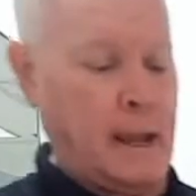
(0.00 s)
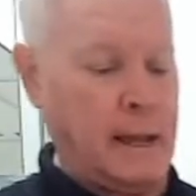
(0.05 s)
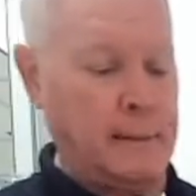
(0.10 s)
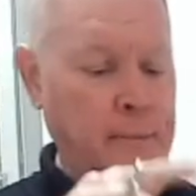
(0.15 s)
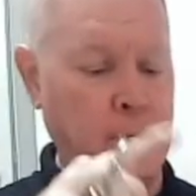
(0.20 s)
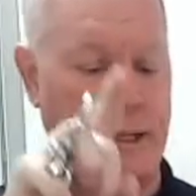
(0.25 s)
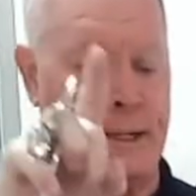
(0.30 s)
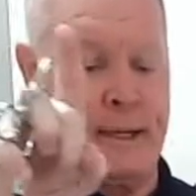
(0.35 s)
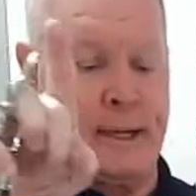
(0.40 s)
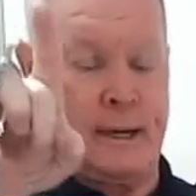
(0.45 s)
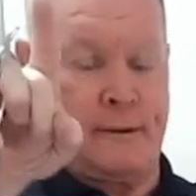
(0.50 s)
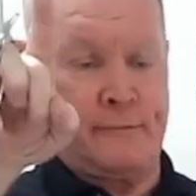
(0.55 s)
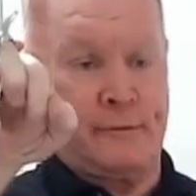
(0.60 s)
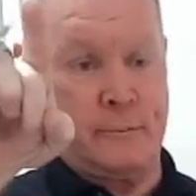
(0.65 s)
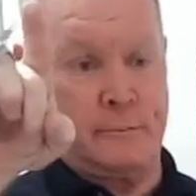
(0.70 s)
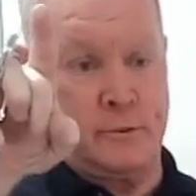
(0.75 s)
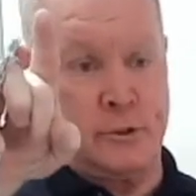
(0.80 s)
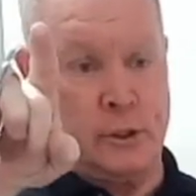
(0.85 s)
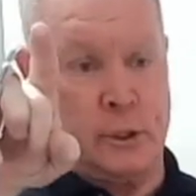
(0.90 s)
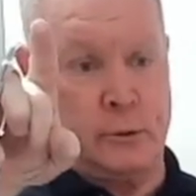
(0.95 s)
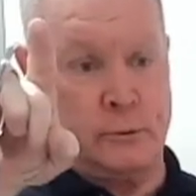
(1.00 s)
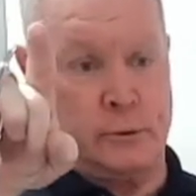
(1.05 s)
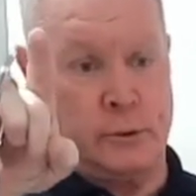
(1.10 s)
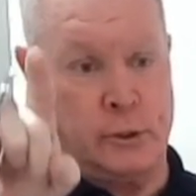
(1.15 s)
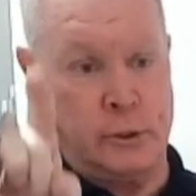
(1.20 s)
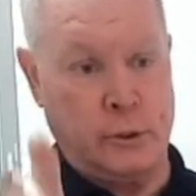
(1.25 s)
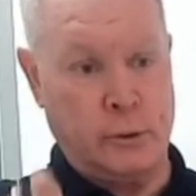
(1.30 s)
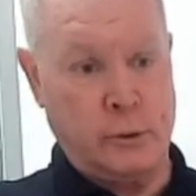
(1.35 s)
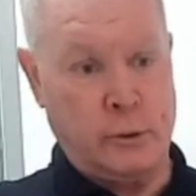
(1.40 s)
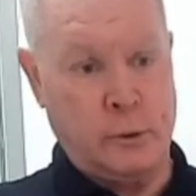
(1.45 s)
I'm going to cut from zone
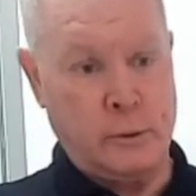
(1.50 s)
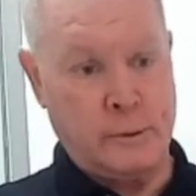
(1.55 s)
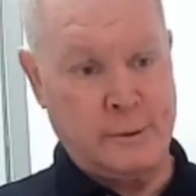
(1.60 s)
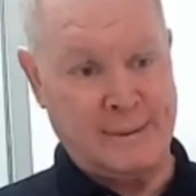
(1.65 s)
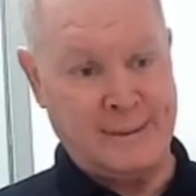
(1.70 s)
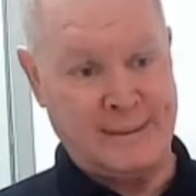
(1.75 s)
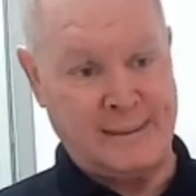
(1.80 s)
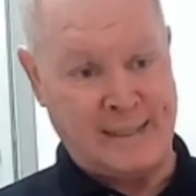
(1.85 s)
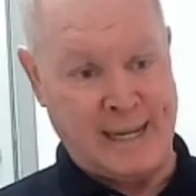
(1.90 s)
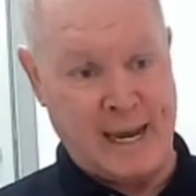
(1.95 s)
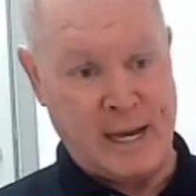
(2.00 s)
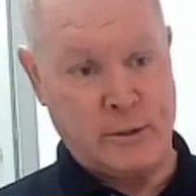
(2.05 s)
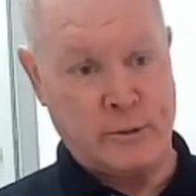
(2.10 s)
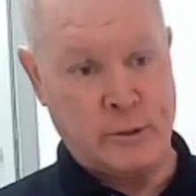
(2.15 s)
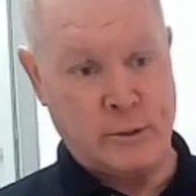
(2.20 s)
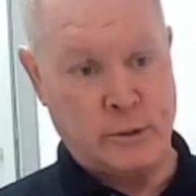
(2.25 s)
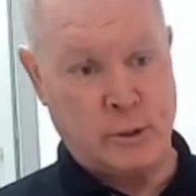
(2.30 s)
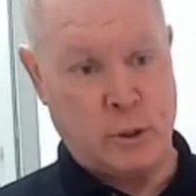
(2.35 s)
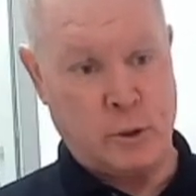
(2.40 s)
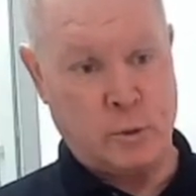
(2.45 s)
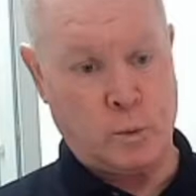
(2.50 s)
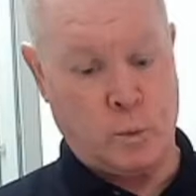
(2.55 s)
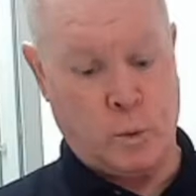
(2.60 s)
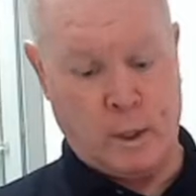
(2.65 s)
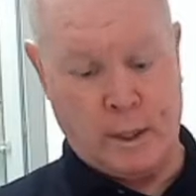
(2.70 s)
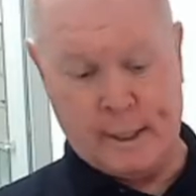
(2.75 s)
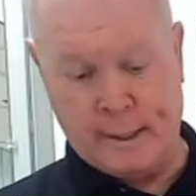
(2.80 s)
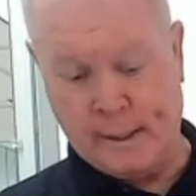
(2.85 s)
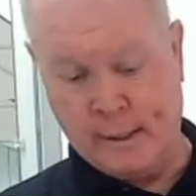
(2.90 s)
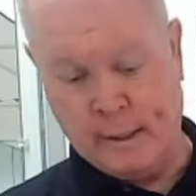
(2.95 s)
2 down to zone
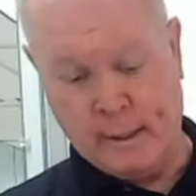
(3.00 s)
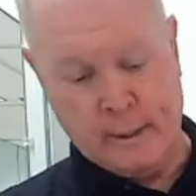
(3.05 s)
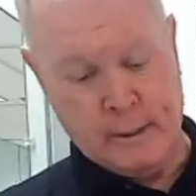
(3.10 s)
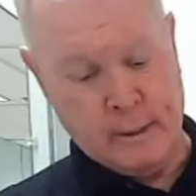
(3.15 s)
1.